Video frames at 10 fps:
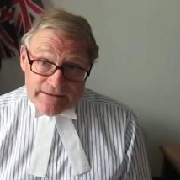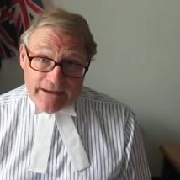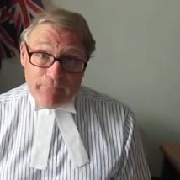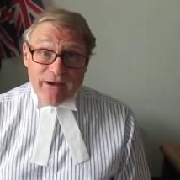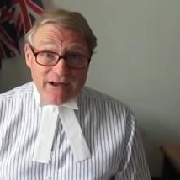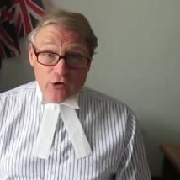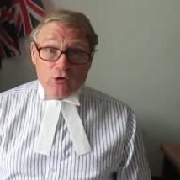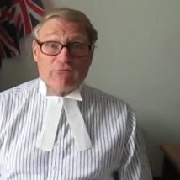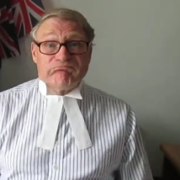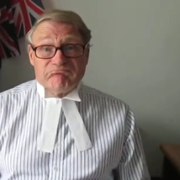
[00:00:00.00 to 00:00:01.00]
It may
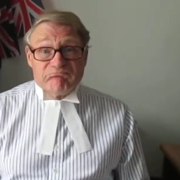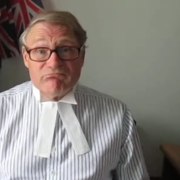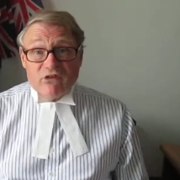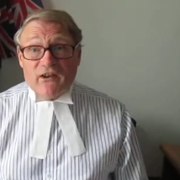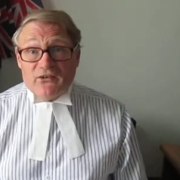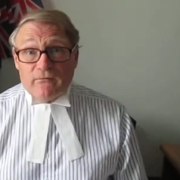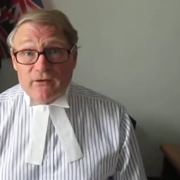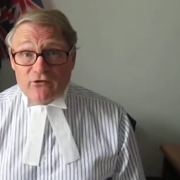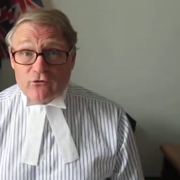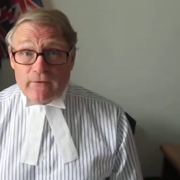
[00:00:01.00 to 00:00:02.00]
look
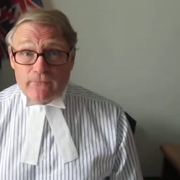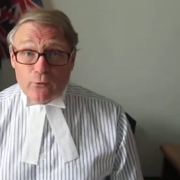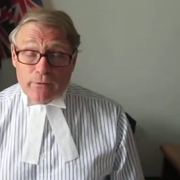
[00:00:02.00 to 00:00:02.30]
relatively straightforward,